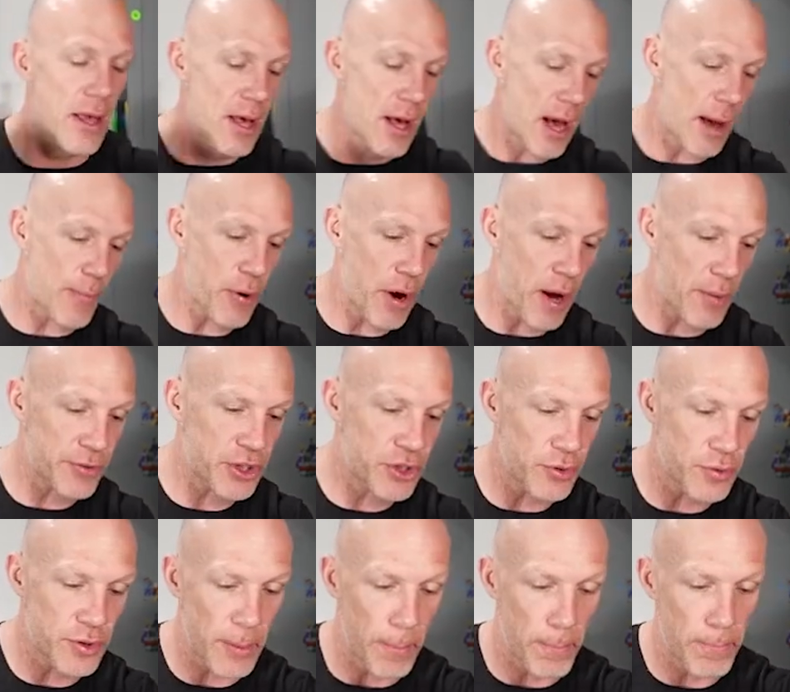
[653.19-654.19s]
I promised you
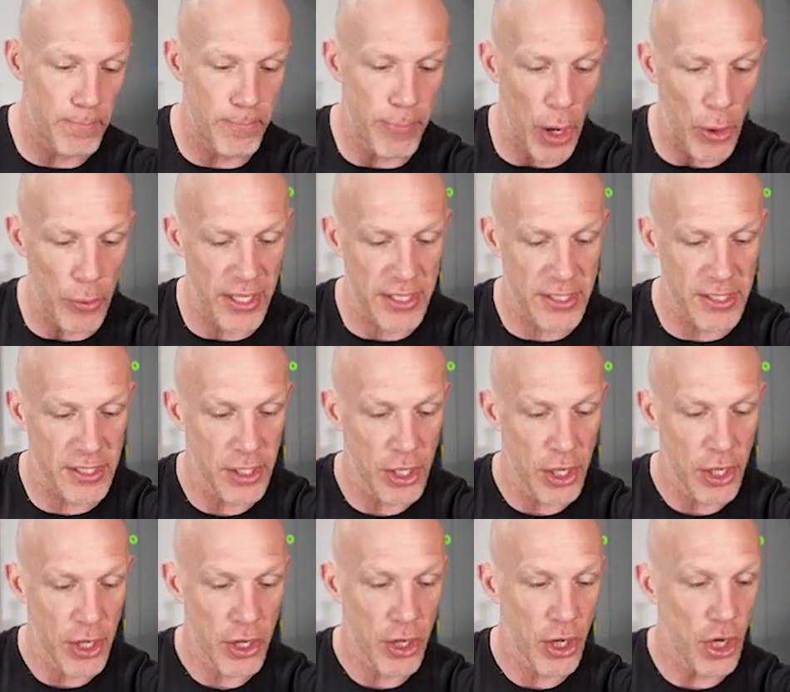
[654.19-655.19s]
some bonus
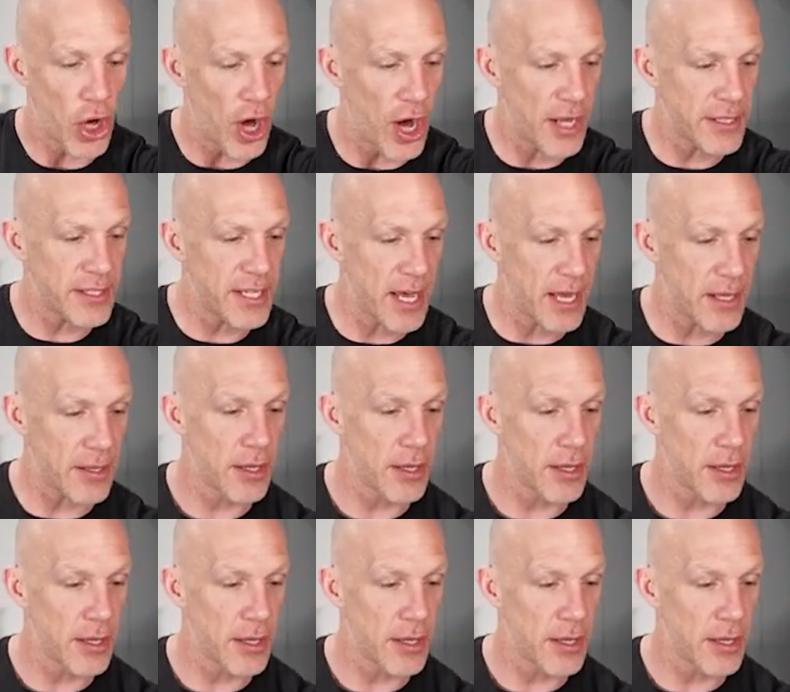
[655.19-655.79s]
content.